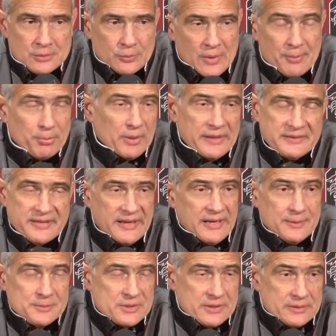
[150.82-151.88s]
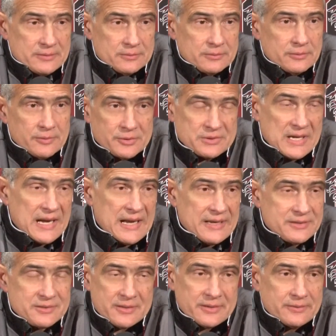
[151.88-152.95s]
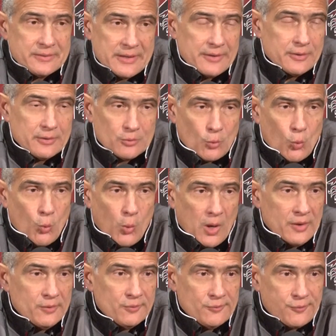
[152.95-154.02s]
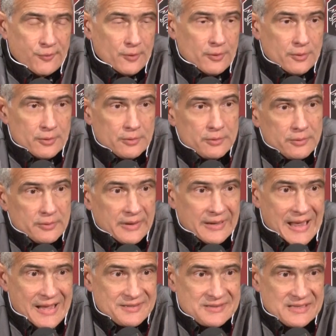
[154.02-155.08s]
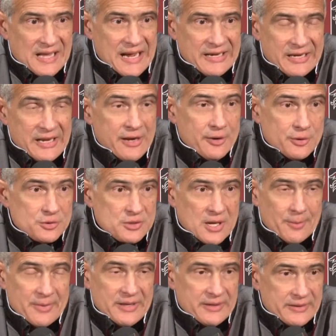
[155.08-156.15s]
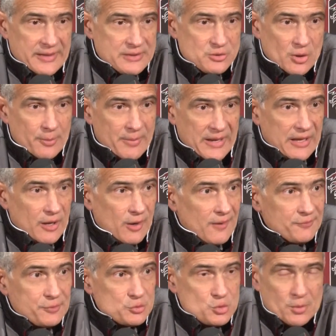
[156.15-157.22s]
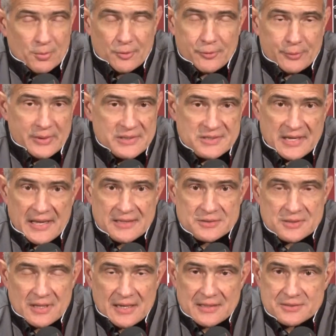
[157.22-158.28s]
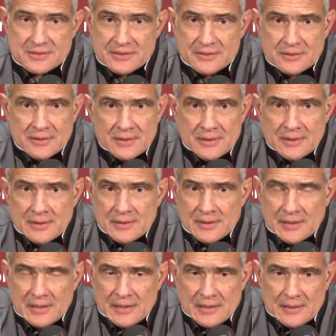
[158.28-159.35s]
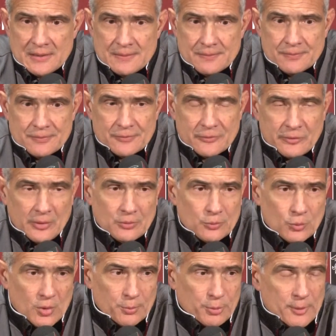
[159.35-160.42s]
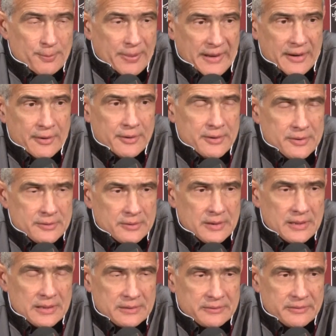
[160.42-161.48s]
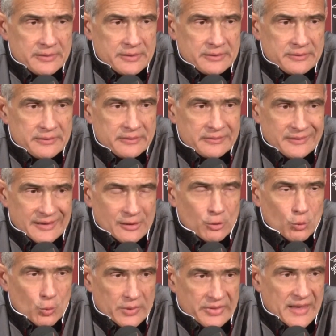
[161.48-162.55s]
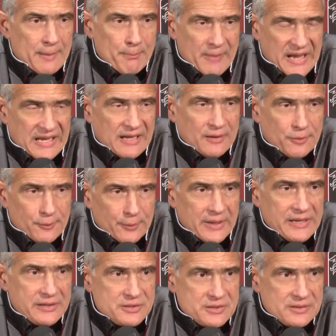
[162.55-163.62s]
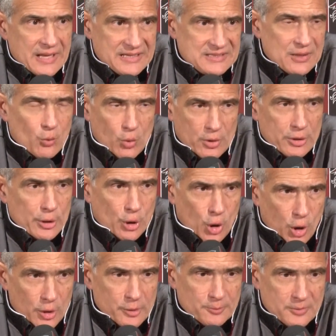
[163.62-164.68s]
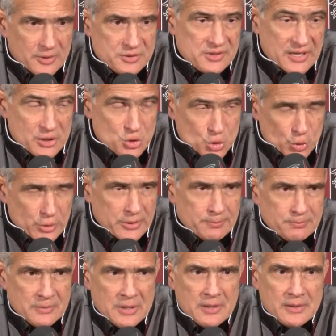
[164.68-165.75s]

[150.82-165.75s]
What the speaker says: we play teams, and there's guys that are one for the last 9 years come in, and they start making off the dribble threes against us. And so we're prepared to deal with them making threes. That's how we're going to guard them, because they shoot them,